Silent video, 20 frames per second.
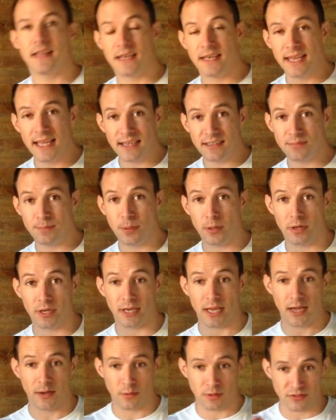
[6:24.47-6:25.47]
The next
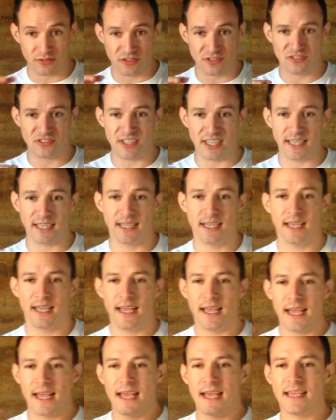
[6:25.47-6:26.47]
point I want to say
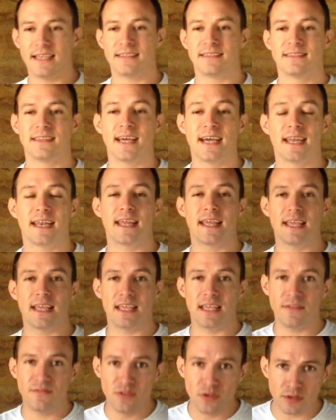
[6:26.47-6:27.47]
is that
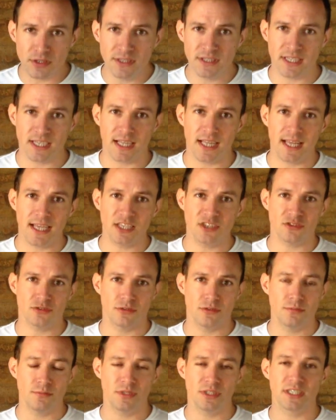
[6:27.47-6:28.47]
if you're in the
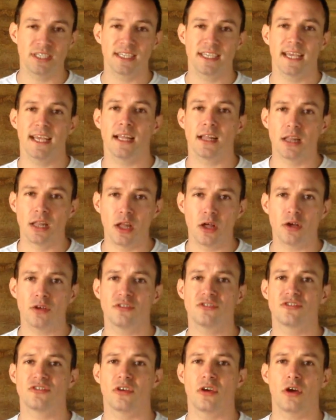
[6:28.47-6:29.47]
classroom, you can get
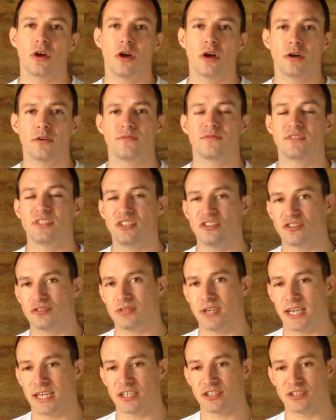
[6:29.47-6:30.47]
lots of
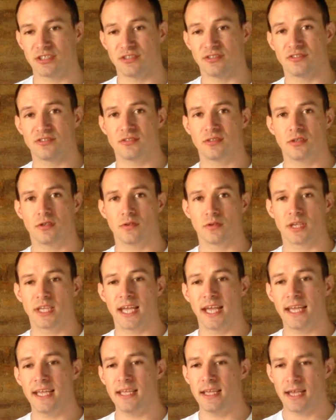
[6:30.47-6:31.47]
distractions,
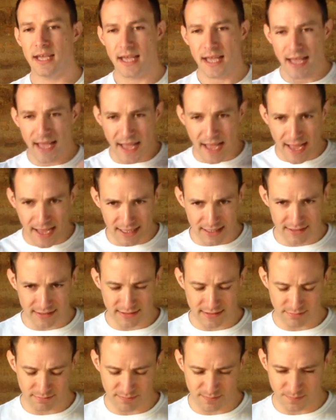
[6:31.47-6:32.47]
okay?
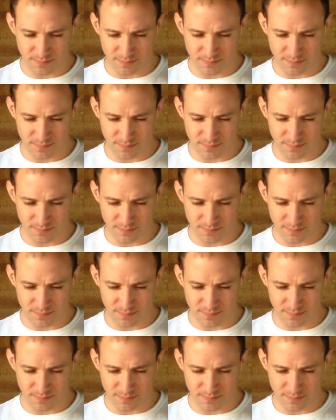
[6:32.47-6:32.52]
And